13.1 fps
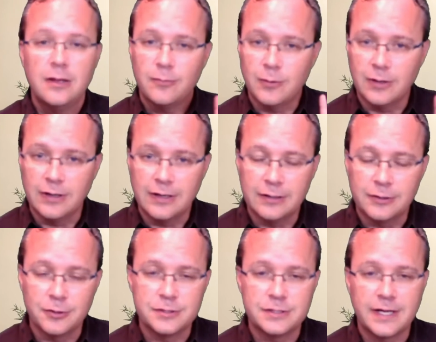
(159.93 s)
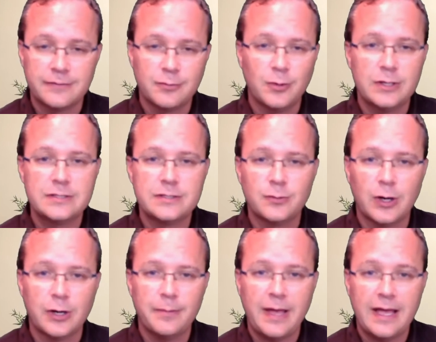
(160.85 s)
We're encouraging everyone to
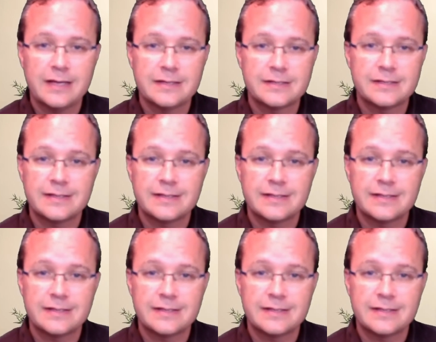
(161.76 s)
wear a mask.